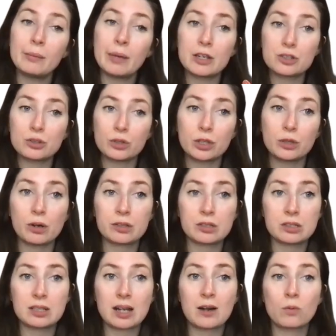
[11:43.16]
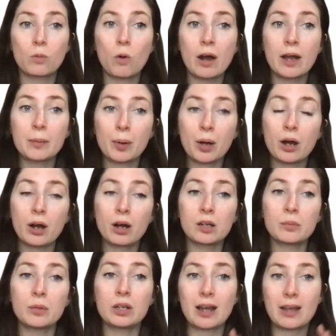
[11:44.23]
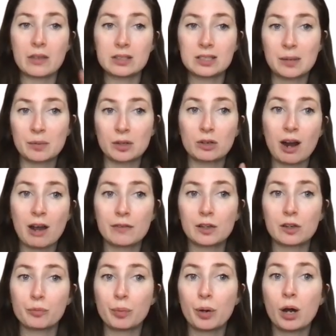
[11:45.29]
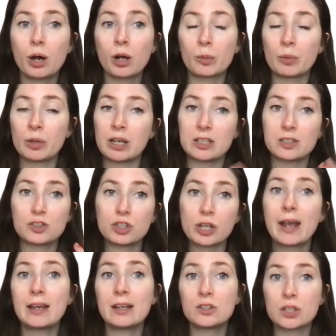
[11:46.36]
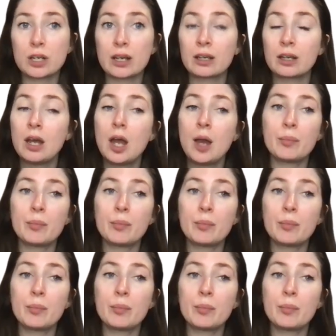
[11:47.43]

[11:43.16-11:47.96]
Make sure you understand why Parliament and the demographic of Parliament is changing,